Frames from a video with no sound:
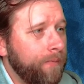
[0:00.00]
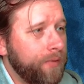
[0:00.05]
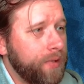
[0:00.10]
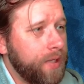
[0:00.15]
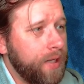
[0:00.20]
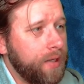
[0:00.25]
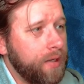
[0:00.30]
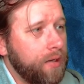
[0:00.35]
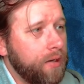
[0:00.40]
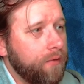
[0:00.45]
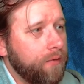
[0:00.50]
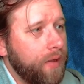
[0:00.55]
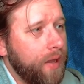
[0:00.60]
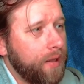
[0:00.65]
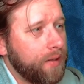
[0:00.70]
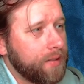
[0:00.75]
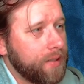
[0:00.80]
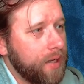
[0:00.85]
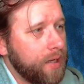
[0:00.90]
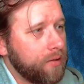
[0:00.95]
deacon of
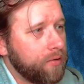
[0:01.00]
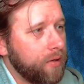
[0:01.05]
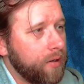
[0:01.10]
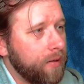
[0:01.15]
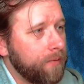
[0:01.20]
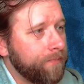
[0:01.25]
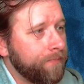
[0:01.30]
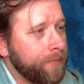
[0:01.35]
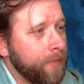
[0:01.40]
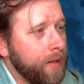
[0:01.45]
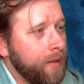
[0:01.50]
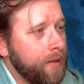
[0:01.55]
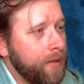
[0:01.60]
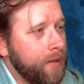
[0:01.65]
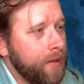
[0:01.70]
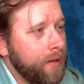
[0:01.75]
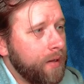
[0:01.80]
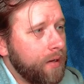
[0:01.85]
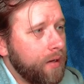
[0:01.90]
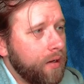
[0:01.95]
Alexandria.
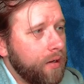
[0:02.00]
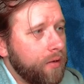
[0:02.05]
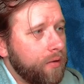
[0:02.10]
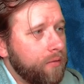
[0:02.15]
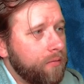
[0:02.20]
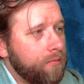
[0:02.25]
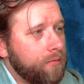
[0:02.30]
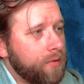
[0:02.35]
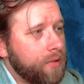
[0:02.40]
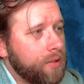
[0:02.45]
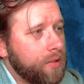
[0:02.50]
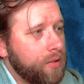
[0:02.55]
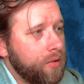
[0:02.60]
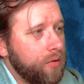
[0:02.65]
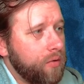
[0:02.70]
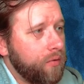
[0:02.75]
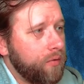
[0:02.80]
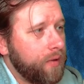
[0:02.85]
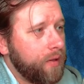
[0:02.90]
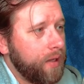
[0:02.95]
Uh,
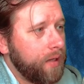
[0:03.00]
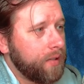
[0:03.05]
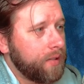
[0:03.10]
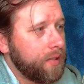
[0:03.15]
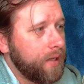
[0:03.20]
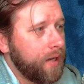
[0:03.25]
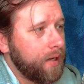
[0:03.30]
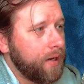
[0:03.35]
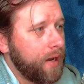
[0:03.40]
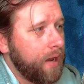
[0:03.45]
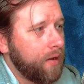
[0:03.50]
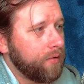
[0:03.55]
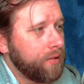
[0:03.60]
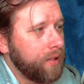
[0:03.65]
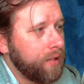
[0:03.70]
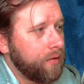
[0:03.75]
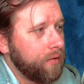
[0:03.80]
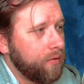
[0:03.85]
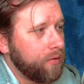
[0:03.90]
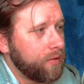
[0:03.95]
Two things stand out
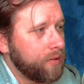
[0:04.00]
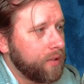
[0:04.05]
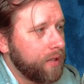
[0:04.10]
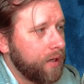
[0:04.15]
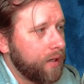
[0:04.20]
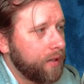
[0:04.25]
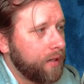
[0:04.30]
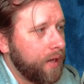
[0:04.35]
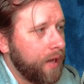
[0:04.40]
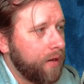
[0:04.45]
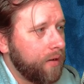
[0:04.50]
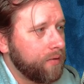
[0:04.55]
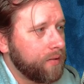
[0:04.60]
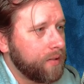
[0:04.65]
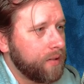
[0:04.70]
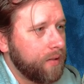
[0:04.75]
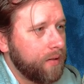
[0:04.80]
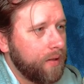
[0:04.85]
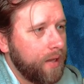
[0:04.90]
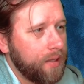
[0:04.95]
in those
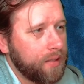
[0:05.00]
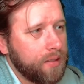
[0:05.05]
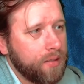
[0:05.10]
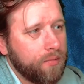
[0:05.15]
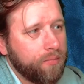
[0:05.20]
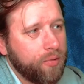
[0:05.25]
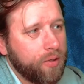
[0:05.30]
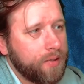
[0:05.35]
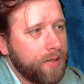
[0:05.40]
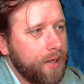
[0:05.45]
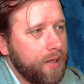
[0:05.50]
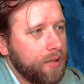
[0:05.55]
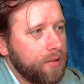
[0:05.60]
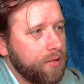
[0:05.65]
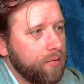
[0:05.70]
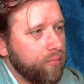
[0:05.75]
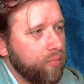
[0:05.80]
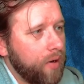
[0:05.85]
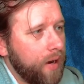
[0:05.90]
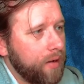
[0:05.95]
accounts that uh, pertain
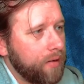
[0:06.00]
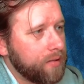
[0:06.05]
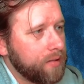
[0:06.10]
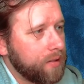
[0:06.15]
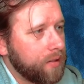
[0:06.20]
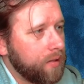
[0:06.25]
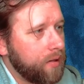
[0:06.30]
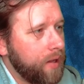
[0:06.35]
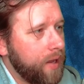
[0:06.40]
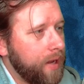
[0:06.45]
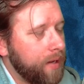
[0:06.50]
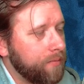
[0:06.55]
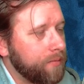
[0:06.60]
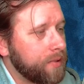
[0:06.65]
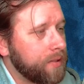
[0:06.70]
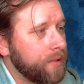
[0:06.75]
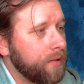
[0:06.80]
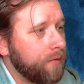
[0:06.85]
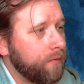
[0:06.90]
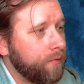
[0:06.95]
to Brown's
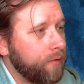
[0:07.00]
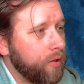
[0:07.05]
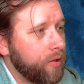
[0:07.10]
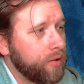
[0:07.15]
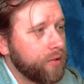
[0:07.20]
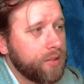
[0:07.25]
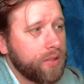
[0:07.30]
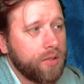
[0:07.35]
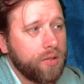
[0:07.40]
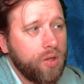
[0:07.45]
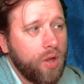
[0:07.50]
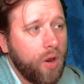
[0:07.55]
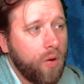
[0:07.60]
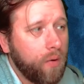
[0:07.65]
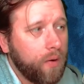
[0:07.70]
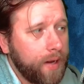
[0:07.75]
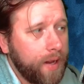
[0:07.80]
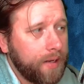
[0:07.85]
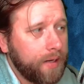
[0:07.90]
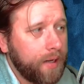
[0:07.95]
claims. First, no
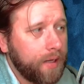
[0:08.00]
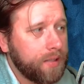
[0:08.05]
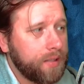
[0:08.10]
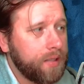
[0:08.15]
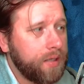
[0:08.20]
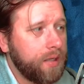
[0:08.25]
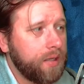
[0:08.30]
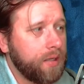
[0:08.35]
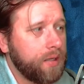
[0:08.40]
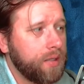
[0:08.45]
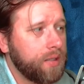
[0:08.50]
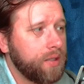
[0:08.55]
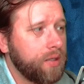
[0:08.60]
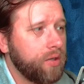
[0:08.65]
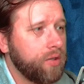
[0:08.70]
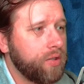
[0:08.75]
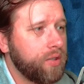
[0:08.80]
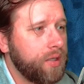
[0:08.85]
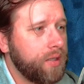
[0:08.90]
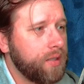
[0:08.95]
one at Nicaea
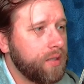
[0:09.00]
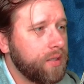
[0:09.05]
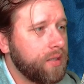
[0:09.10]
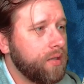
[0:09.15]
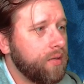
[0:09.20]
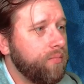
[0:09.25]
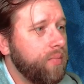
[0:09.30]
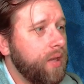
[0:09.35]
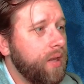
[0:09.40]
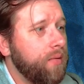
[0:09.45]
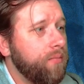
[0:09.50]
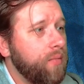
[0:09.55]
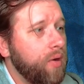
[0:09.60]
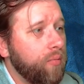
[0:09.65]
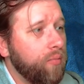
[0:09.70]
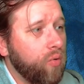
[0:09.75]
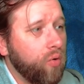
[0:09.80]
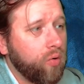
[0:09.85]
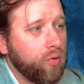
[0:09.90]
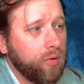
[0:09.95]
considered Jesus to be a mere
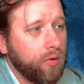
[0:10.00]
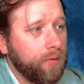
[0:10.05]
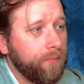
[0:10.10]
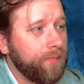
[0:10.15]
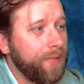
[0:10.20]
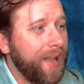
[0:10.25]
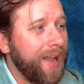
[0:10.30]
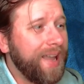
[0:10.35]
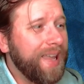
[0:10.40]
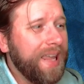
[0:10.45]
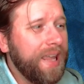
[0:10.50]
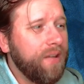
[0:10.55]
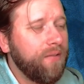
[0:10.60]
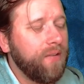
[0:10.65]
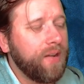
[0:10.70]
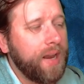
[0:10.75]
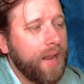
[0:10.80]
mortal, not even